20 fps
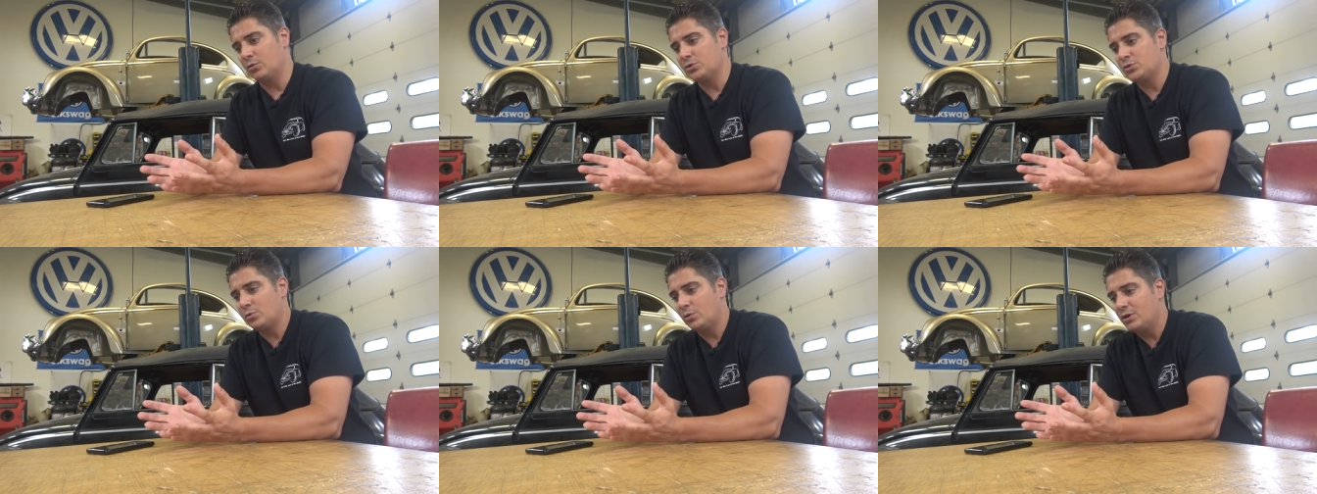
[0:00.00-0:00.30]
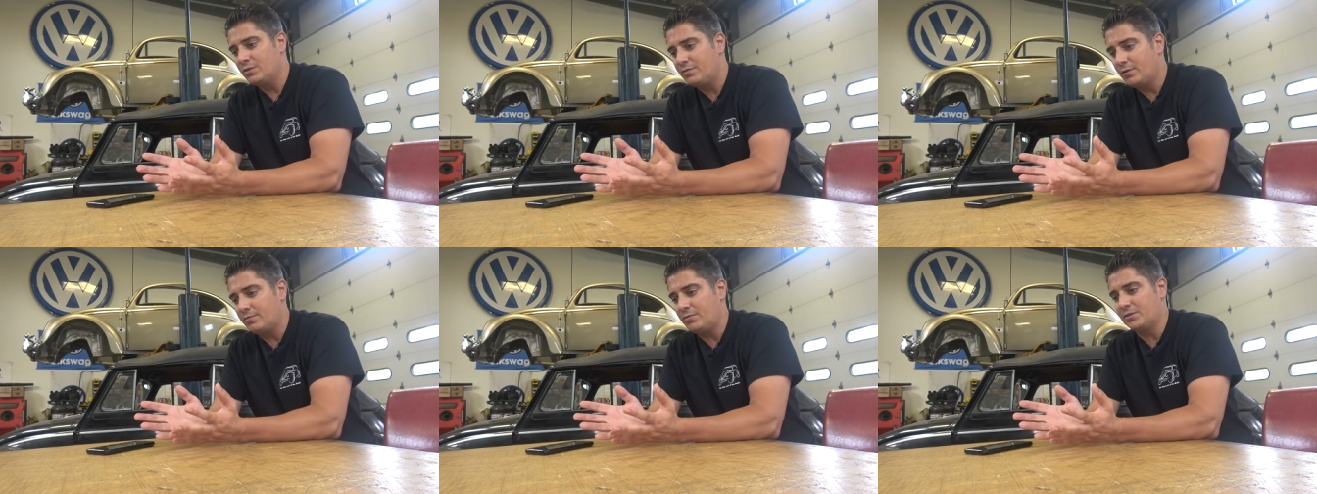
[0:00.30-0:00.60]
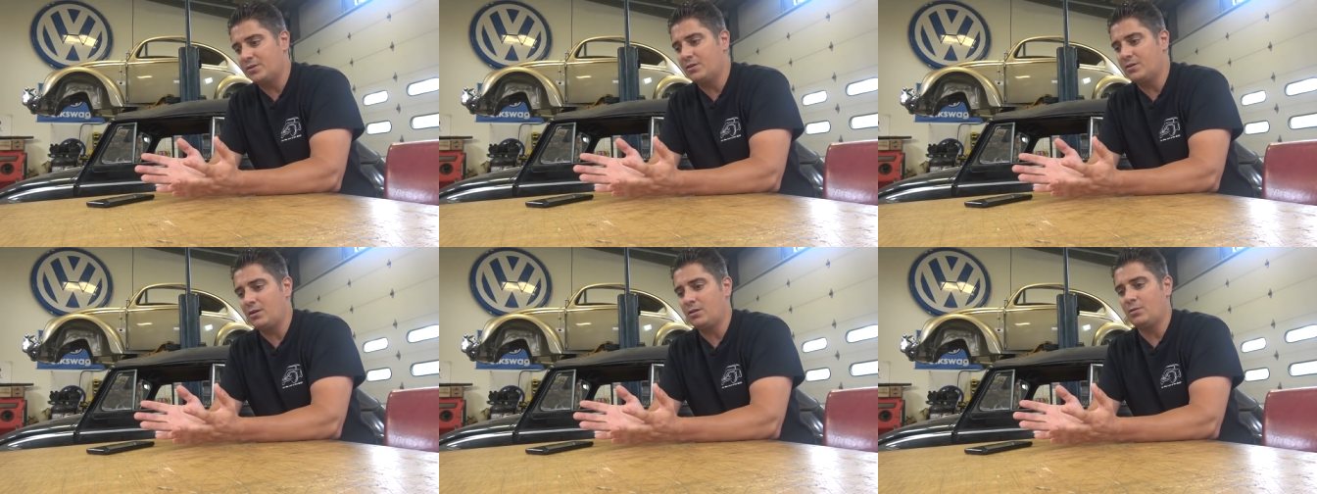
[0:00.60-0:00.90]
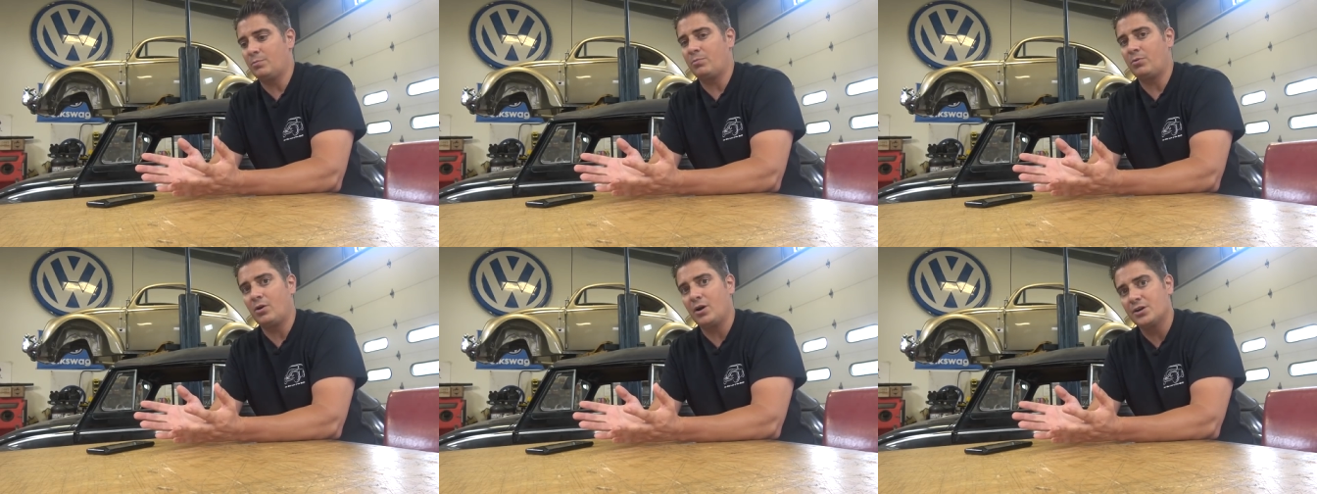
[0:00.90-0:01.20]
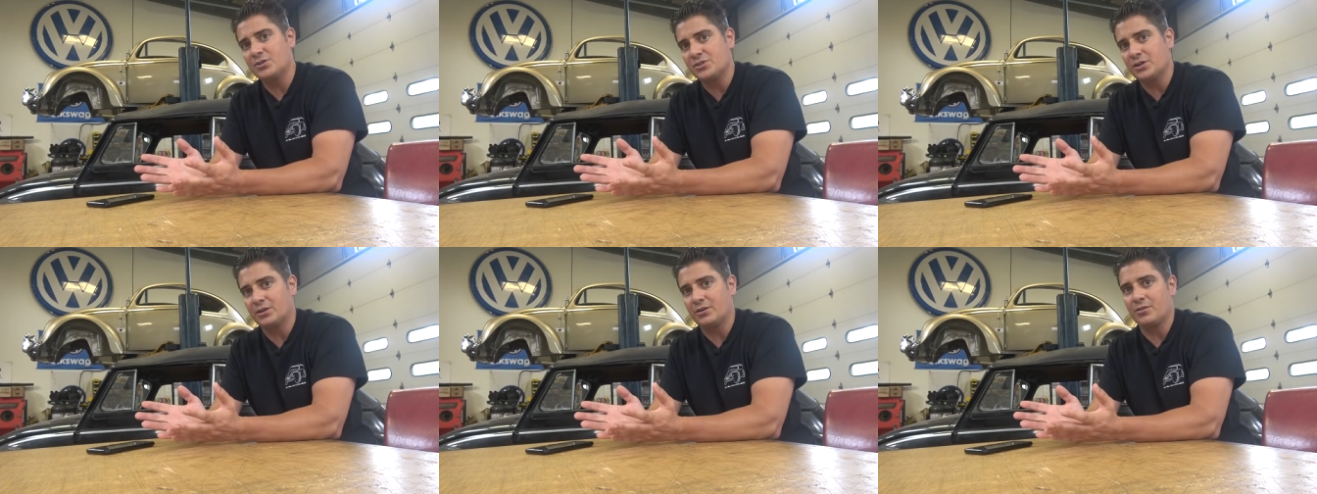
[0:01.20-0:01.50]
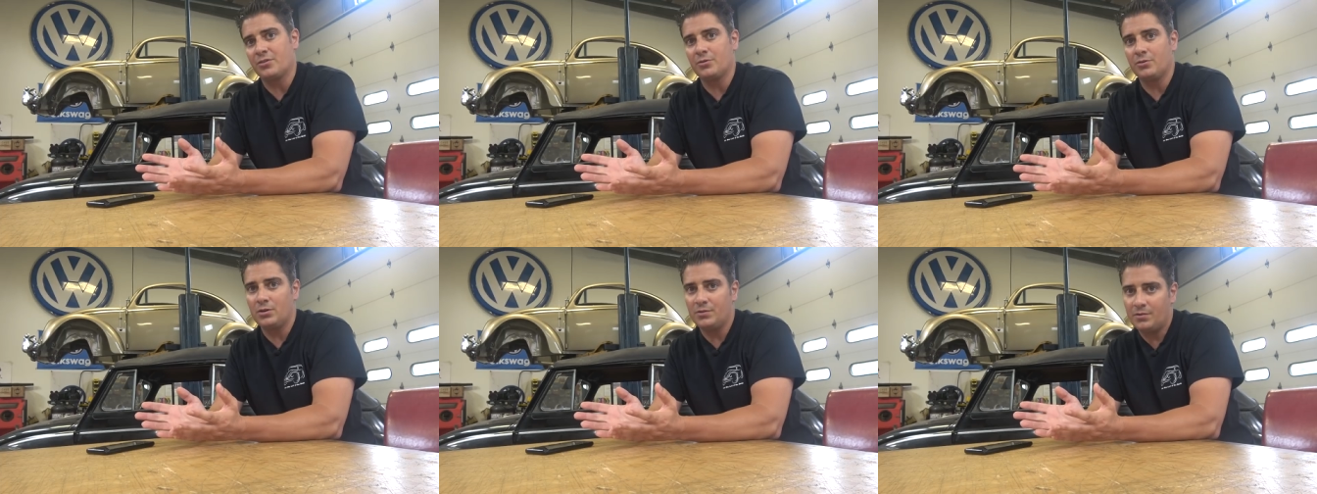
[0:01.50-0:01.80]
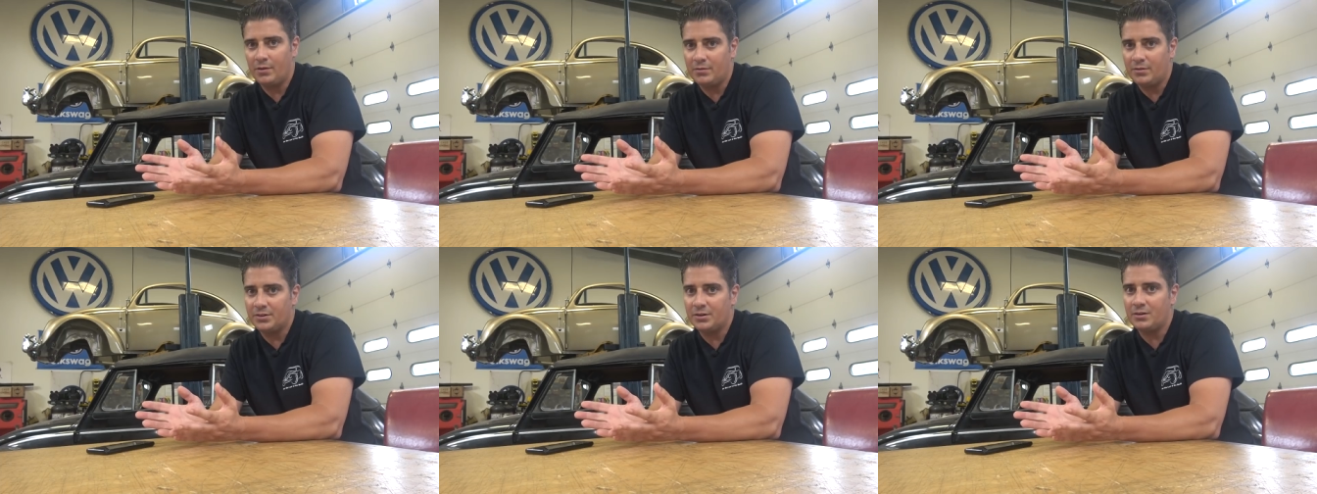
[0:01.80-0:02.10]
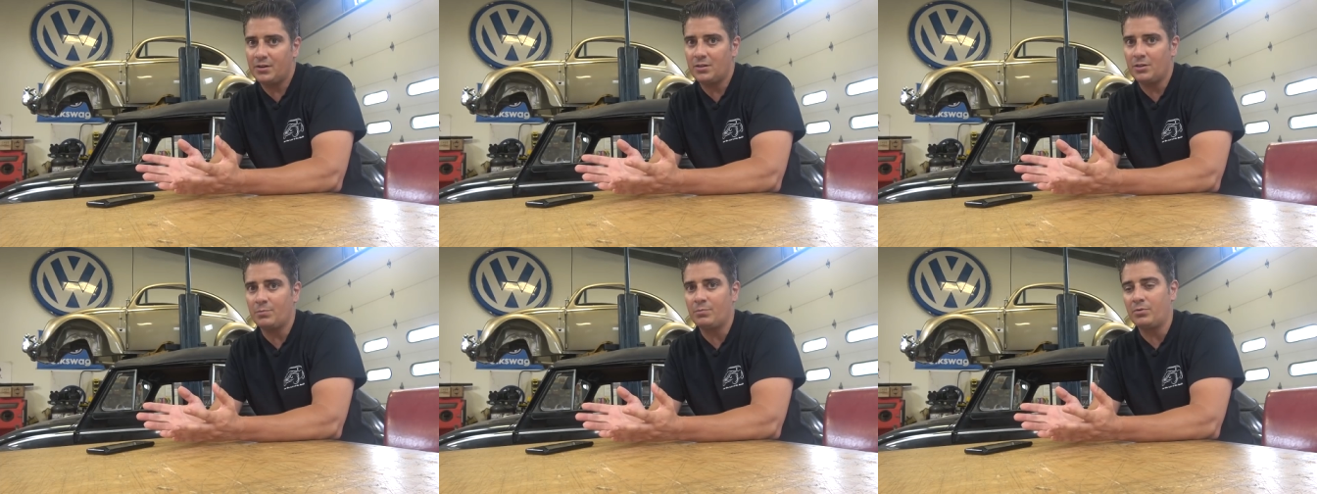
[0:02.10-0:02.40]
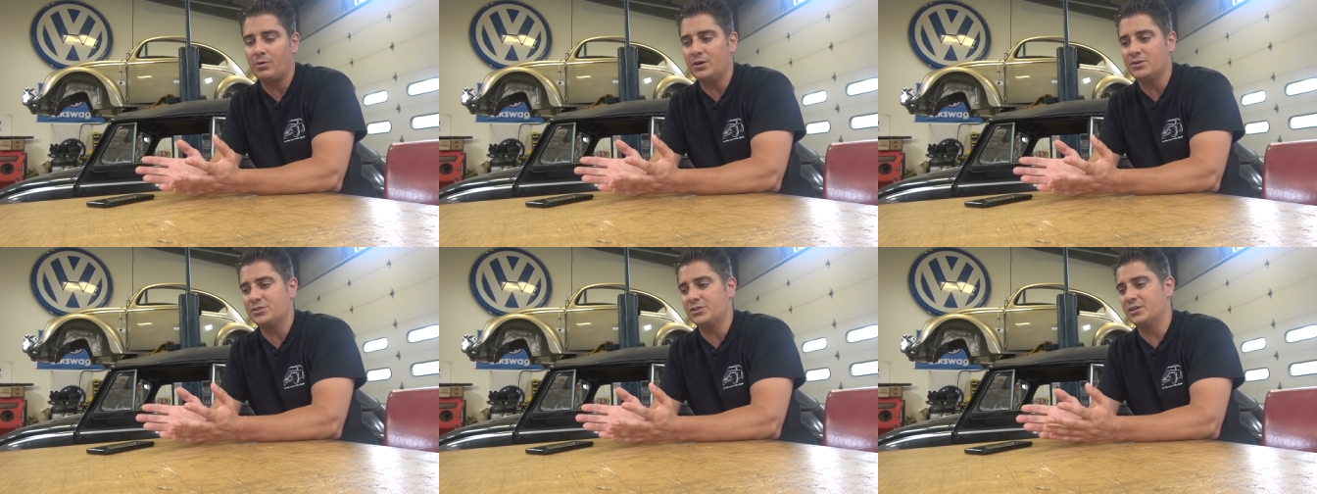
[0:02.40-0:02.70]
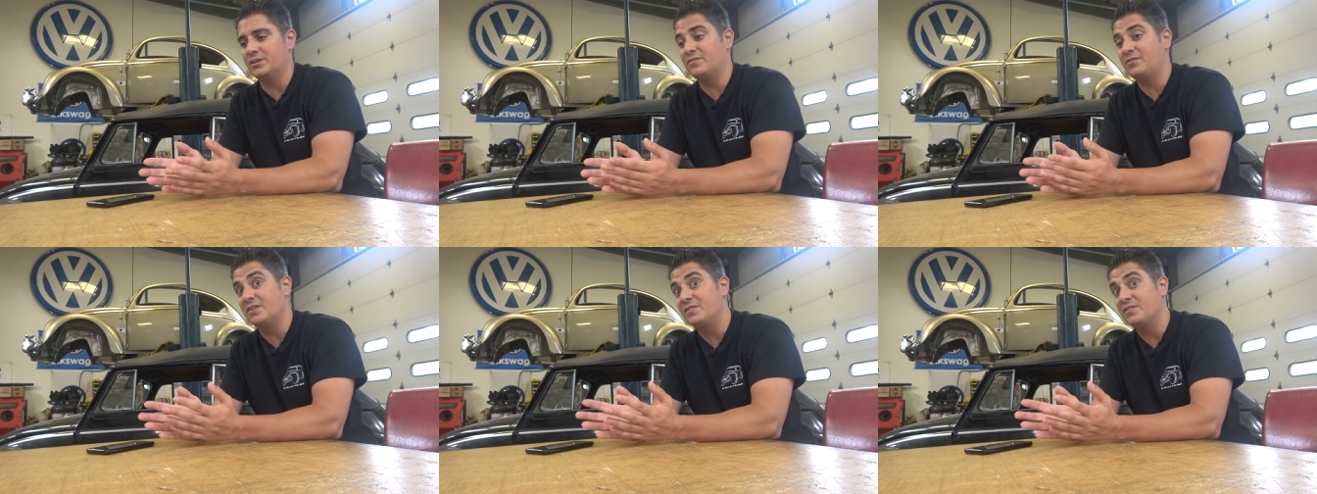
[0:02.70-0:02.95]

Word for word: a $2,500 project, a $3,500 project,